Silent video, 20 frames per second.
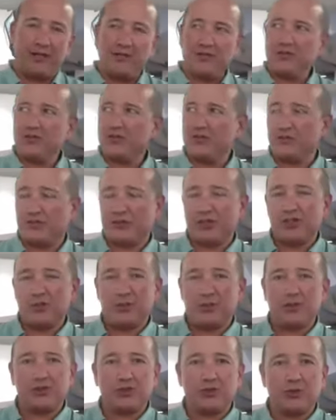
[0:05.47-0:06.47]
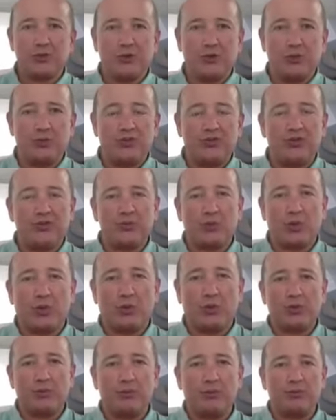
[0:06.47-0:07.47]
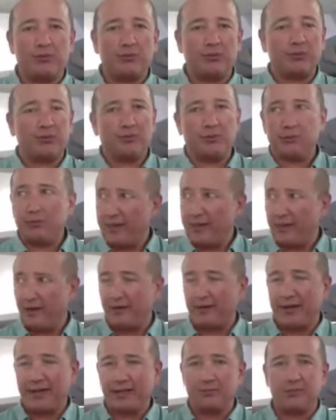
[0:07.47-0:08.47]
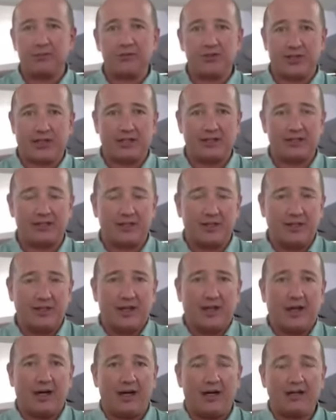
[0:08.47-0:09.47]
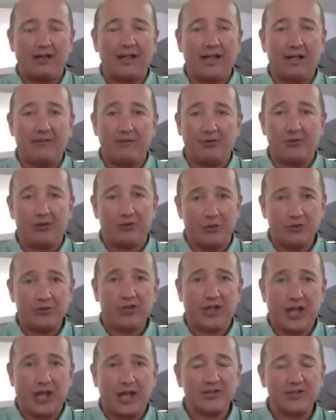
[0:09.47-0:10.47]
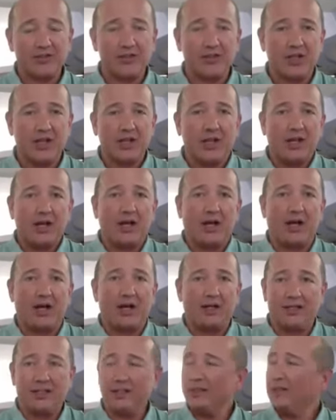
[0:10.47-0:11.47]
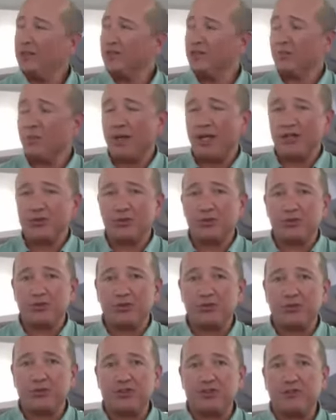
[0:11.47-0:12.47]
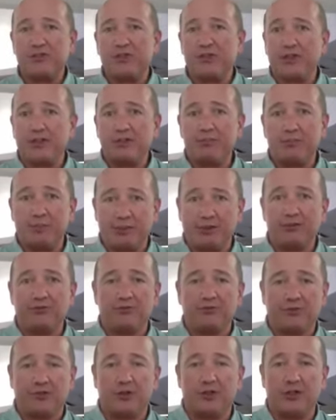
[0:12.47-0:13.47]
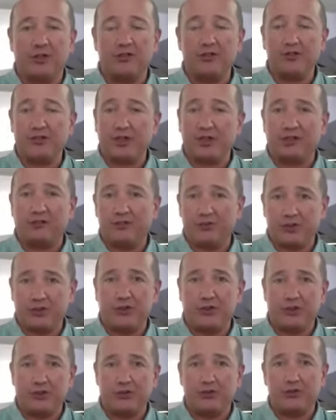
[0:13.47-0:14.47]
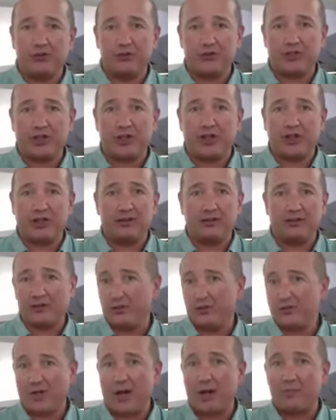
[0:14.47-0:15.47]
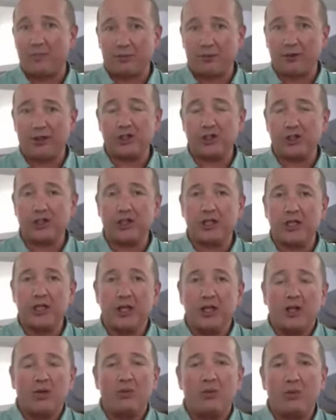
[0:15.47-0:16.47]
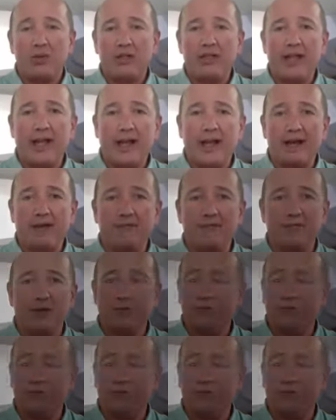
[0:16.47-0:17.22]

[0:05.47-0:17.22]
This is a very special room. This is where we prepare and present KV newscasts. In this space, which was specifically built for television news operation, we have